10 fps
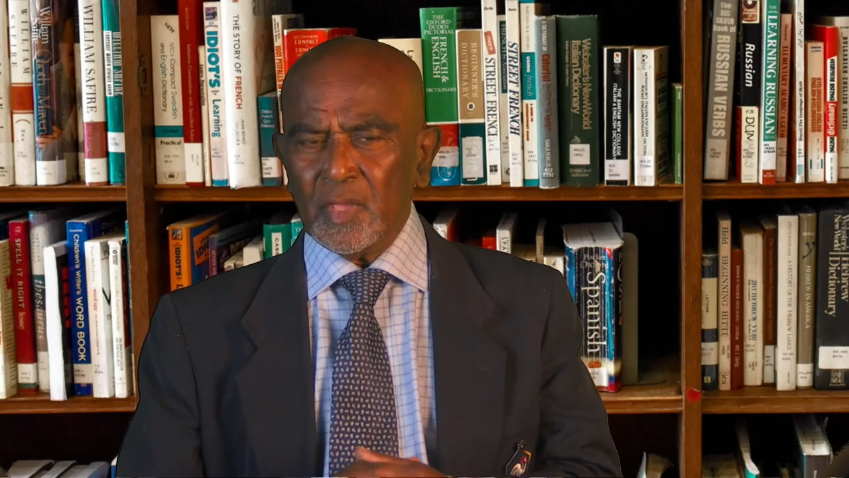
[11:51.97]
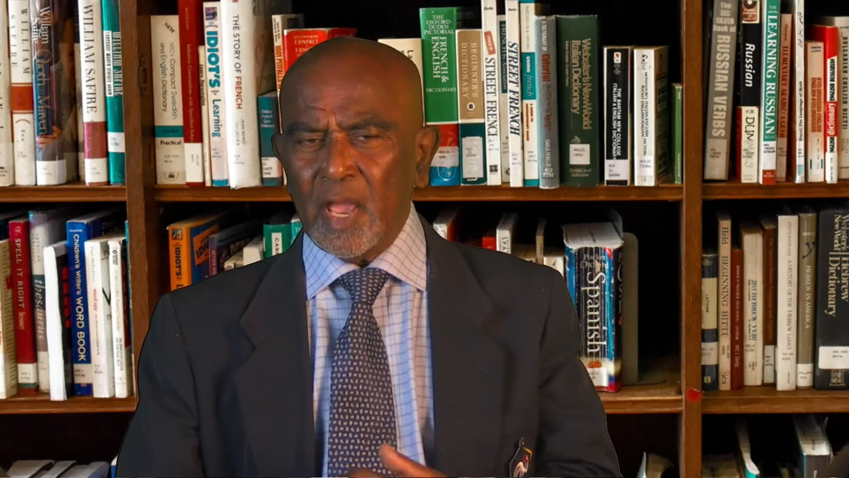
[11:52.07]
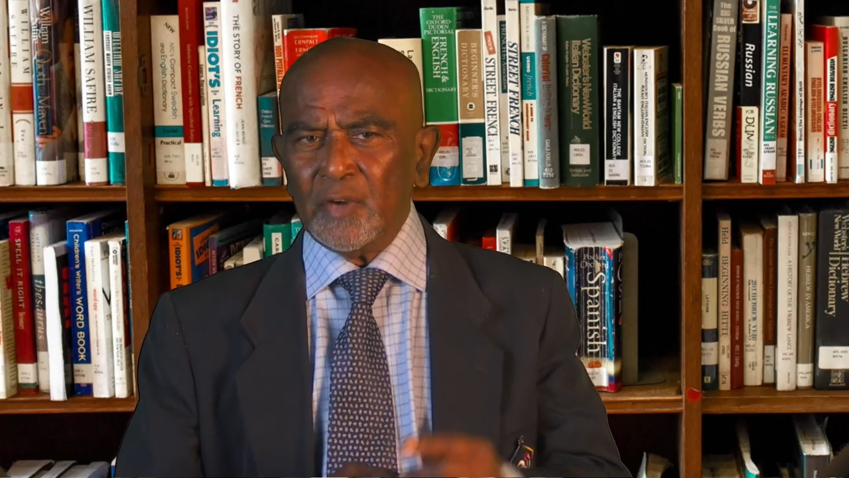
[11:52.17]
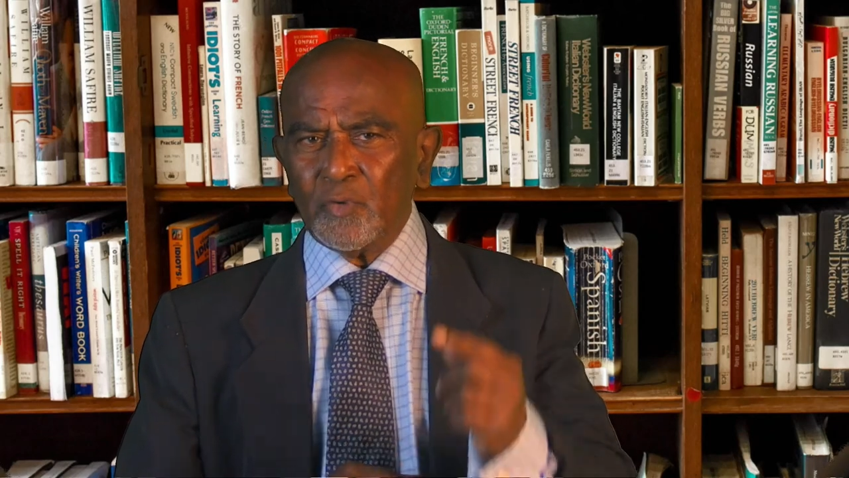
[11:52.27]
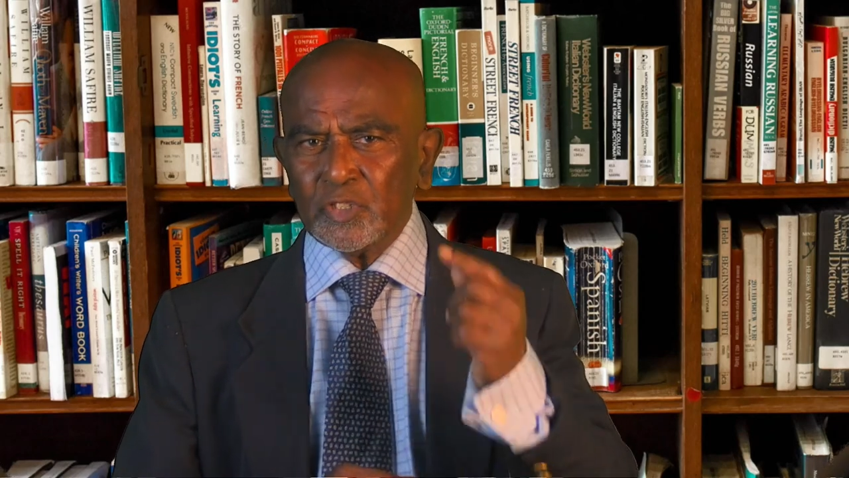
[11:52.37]

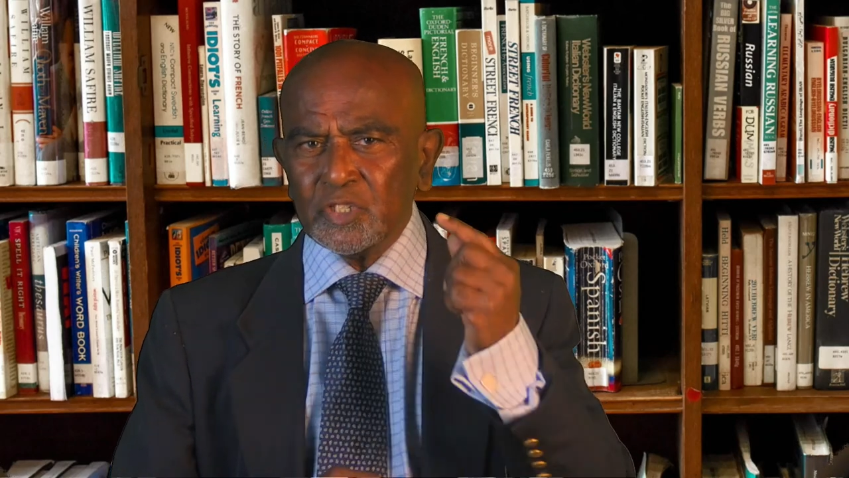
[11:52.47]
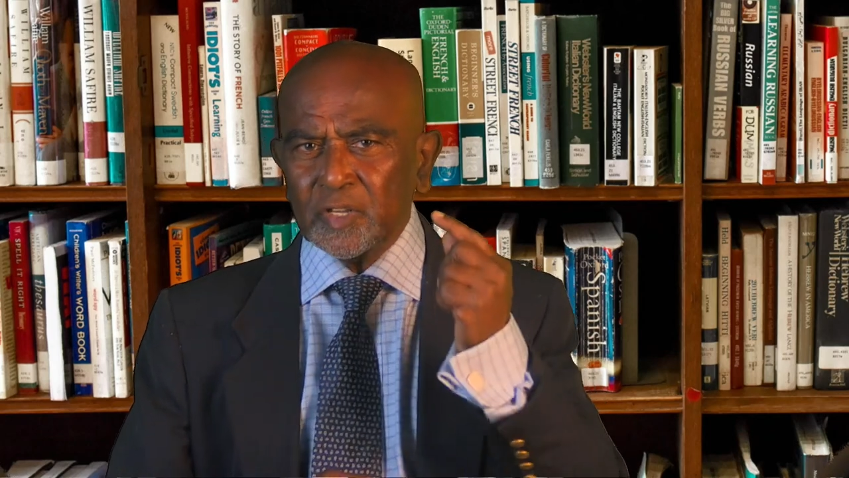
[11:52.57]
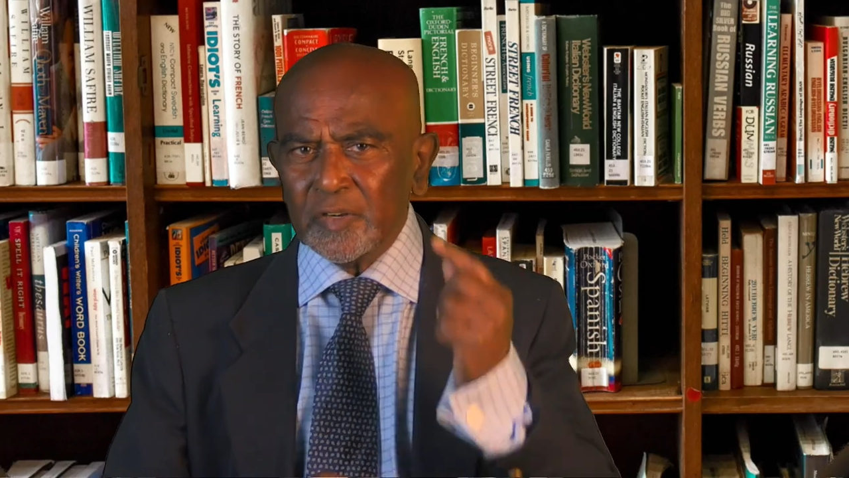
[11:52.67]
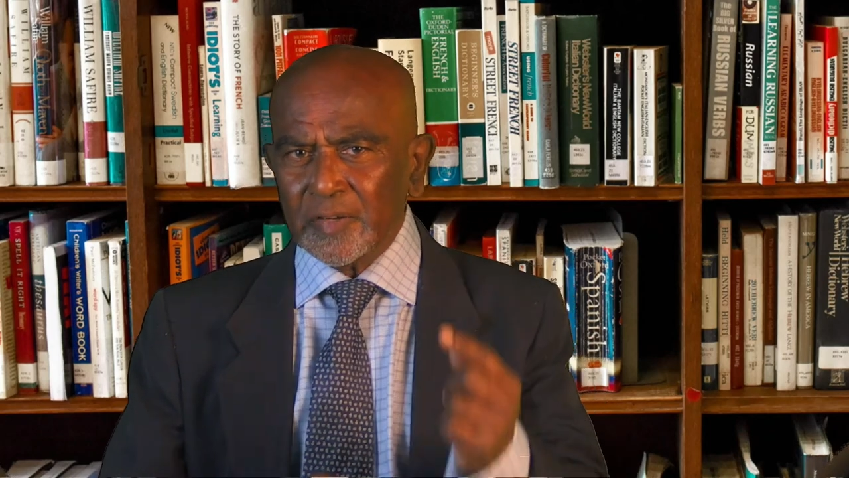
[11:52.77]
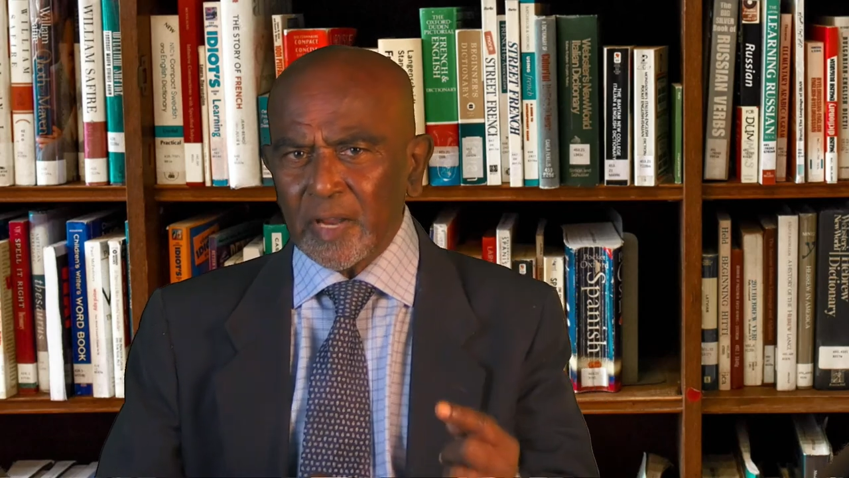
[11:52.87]
and was
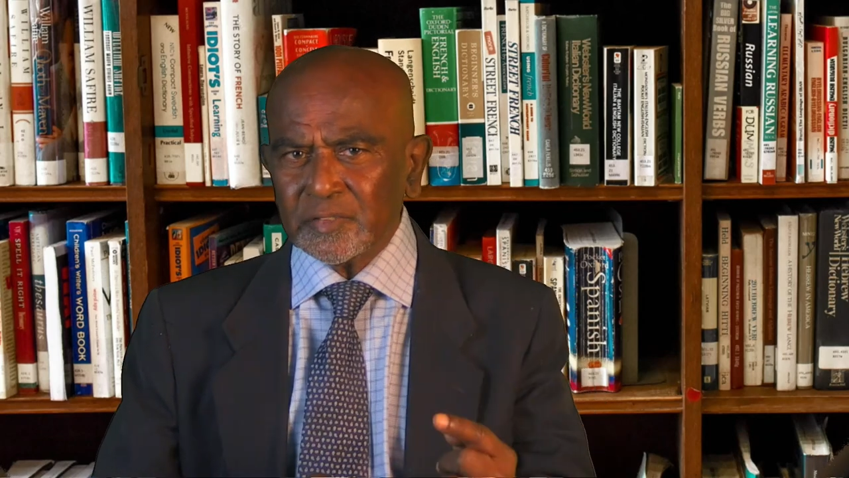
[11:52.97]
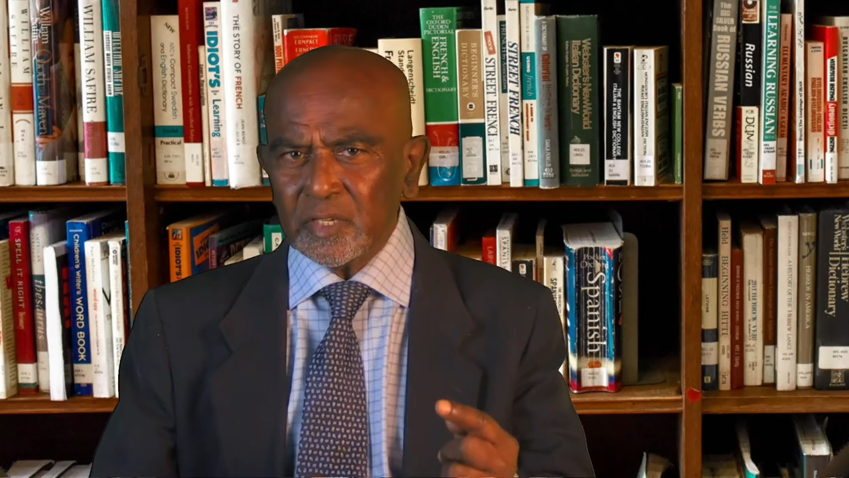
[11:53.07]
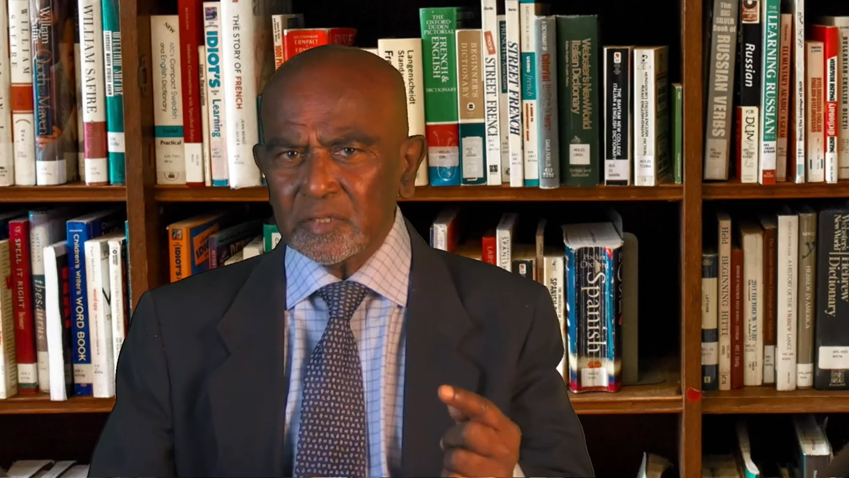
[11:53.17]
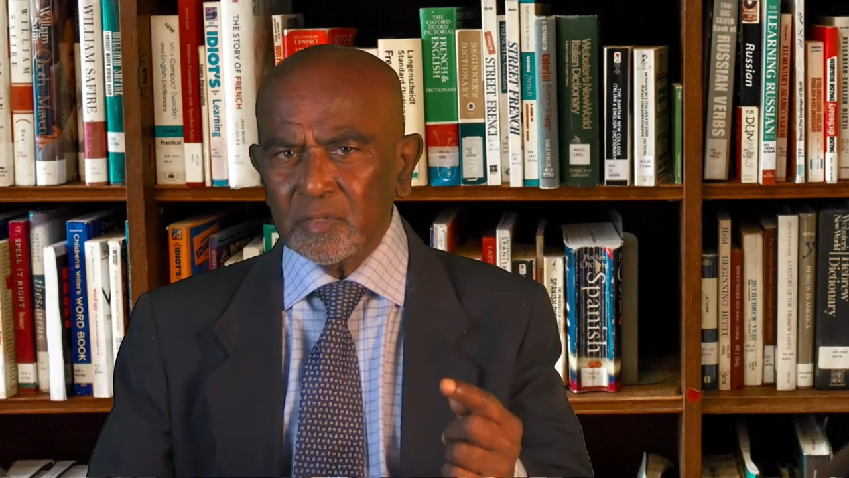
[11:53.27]
conducted